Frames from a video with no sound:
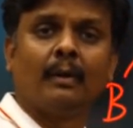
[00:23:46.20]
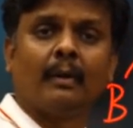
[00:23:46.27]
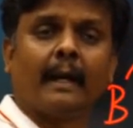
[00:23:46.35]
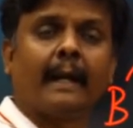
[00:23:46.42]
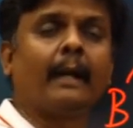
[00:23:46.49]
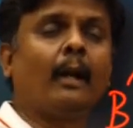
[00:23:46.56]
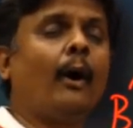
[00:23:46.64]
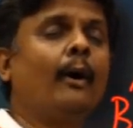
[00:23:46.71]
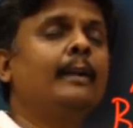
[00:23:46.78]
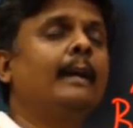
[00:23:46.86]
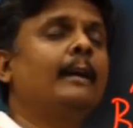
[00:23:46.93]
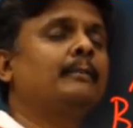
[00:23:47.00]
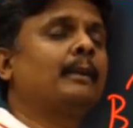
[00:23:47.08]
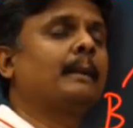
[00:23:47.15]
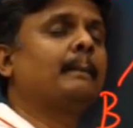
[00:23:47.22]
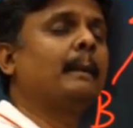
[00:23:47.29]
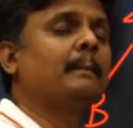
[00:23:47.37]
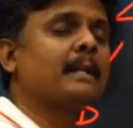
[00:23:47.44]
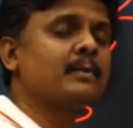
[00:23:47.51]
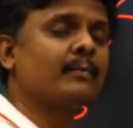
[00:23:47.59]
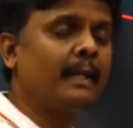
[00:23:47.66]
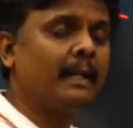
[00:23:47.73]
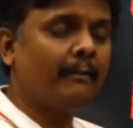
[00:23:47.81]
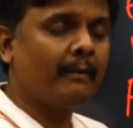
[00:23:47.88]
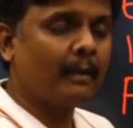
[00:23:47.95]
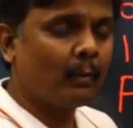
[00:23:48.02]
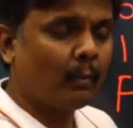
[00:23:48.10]
And all you have to remember is
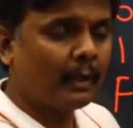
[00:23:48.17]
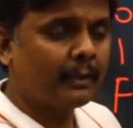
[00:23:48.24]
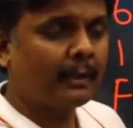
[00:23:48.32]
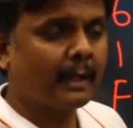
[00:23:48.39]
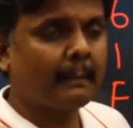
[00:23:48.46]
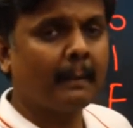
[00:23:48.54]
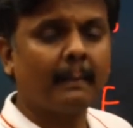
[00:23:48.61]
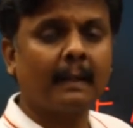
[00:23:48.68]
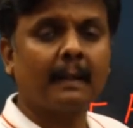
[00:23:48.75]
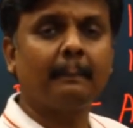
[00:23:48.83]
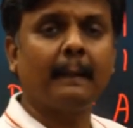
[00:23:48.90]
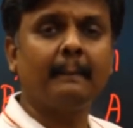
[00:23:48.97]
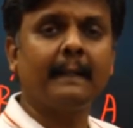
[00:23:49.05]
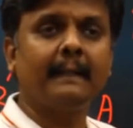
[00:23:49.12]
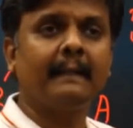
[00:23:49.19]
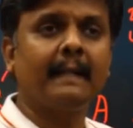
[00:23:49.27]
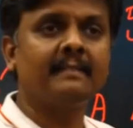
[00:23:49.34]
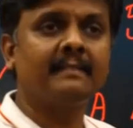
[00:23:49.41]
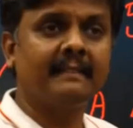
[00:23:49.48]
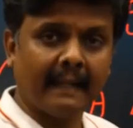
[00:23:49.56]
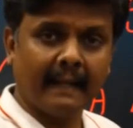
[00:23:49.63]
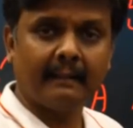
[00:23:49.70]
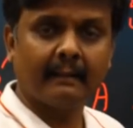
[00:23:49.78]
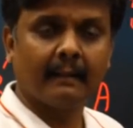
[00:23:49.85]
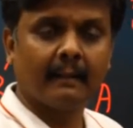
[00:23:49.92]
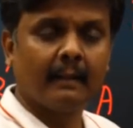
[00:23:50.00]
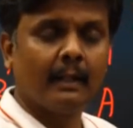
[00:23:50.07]
whenever you want to remember Republic Day's
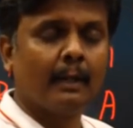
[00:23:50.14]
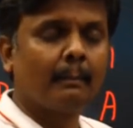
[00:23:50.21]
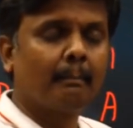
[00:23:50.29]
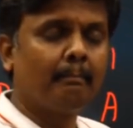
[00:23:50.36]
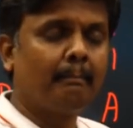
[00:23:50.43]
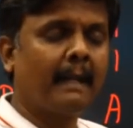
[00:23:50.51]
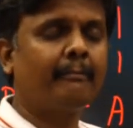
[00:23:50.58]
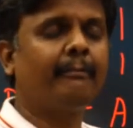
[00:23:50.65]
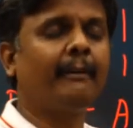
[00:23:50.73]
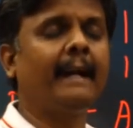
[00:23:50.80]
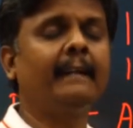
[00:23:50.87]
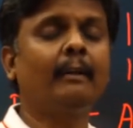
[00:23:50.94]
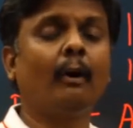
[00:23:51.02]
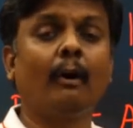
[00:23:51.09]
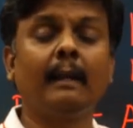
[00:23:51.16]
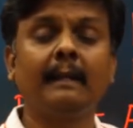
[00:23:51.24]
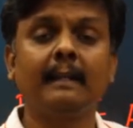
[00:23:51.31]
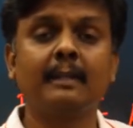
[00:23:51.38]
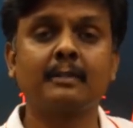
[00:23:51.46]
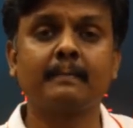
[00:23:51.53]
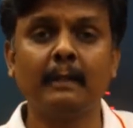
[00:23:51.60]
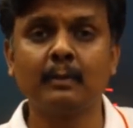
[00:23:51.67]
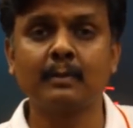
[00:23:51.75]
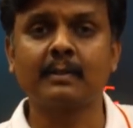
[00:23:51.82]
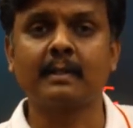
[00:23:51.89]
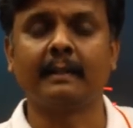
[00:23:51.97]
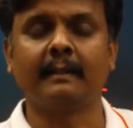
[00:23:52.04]
date, big fight, all Englishmen
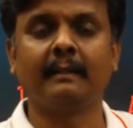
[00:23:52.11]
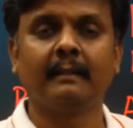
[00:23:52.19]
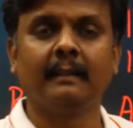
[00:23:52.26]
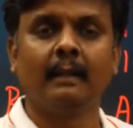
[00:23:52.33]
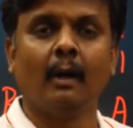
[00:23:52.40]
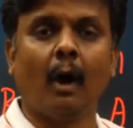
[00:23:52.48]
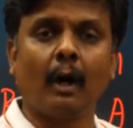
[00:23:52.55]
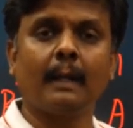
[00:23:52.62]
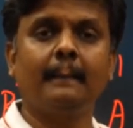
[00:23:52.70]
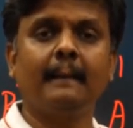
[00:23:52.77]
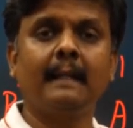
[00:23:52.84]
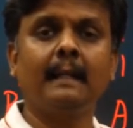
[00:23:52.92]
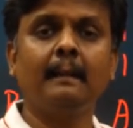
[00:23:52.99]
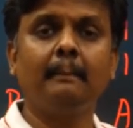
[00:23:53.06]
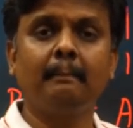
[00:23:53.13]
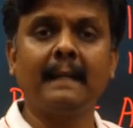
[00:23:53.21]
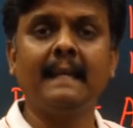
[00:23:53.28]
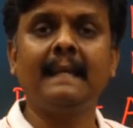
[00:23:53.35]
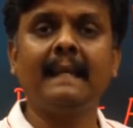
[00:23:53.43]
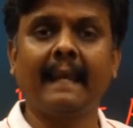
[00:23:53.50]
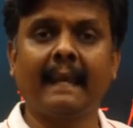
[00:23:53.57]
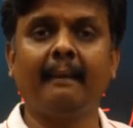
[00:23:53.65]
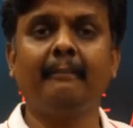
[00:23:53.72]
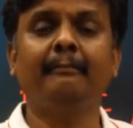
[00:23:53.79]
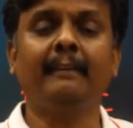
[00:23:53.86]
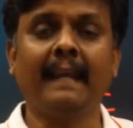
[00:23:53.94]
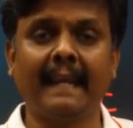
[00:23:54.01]
ousted. Automatically B,
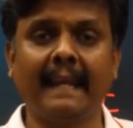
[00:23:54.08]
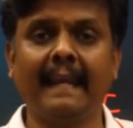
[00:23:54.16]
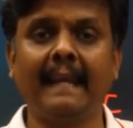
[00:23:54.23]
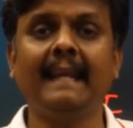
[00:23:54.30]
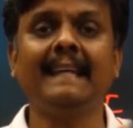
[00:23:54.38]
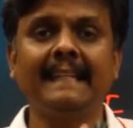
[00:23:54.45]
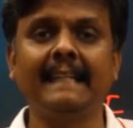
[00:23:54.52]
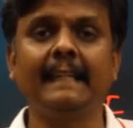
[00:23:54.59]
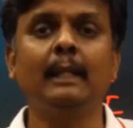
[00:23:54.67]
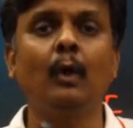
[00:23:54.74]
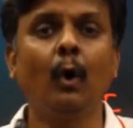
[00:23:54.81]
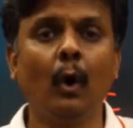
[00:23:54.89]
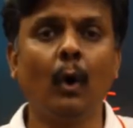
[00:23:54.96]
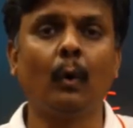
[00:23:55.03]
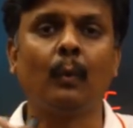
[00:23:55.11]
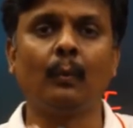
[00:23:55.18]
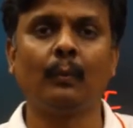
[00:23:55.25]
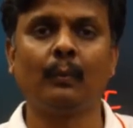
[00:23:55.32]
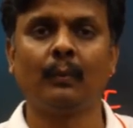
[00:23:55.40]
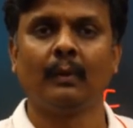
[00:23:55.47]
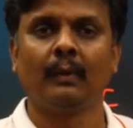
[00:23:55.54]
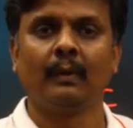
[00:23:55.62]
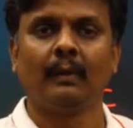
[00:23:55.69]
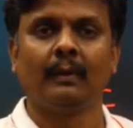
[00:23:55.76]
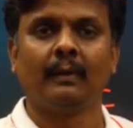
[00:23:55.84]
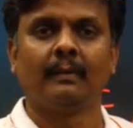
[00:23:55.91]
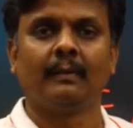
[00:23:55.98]
F, A, E, O
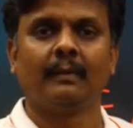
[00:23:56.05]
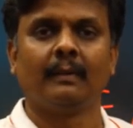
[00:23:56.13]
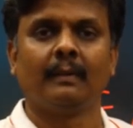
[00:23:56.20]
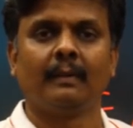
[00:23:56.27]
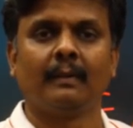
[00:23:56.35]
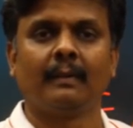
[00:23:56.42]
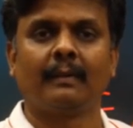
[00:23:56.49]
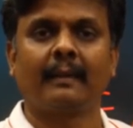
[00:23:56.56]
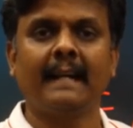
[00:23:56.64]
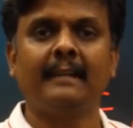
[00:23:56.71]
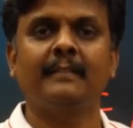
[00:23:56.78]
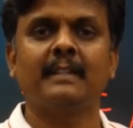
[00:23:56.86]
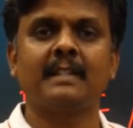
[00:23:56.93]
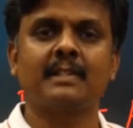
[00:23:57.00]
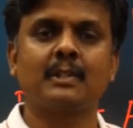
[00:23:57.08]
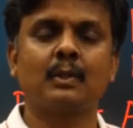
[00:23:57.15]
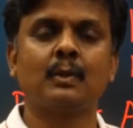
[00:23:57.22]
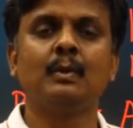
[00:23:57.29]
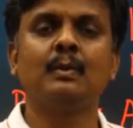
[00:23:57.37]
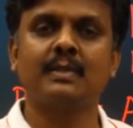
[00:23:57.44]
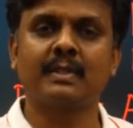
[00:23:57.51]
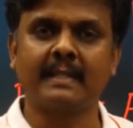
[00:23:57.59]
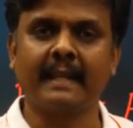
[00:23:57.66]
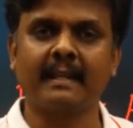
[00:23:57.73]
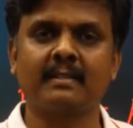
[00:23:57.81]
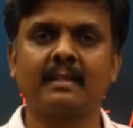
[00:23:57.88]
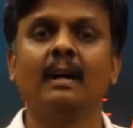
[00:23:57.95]
right which is 2
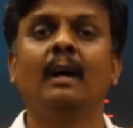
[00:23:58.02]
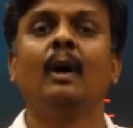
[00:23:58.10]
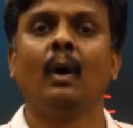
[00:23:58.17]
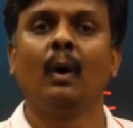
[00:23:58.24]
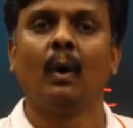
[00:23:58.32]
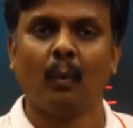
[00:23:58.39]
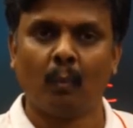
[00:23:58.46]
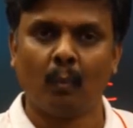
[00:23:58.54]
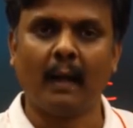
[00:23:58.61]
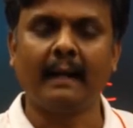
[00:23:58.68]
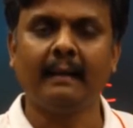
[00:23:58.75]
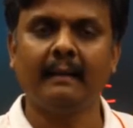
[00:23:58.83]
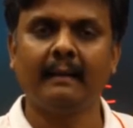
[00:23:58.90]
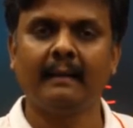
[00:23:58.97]
6 1